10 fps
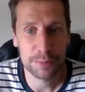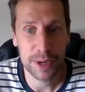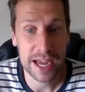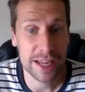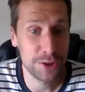
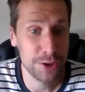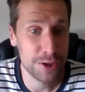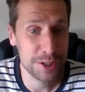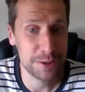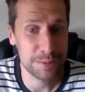we had to
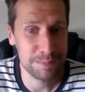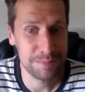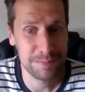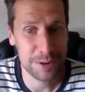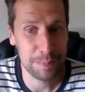because
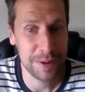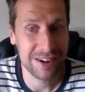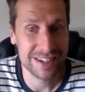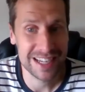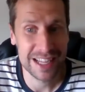our
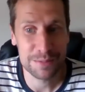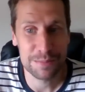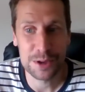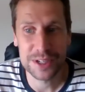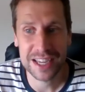parents led the
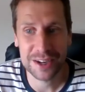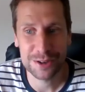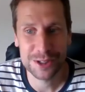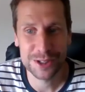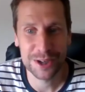music in our
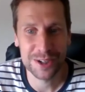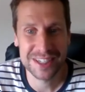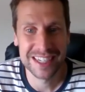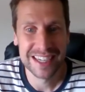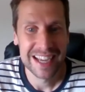
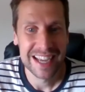church.